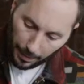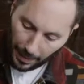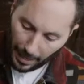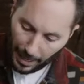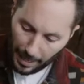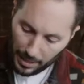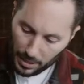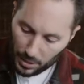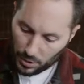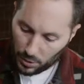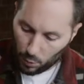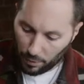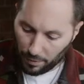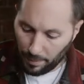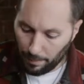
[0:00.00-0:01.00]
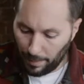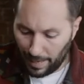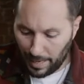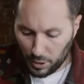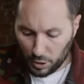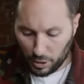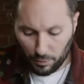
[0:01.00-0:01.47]
that is sort of the
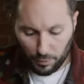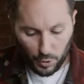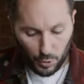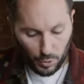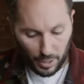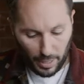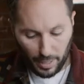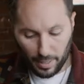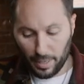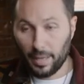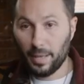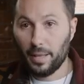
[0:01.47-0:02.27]
magic of using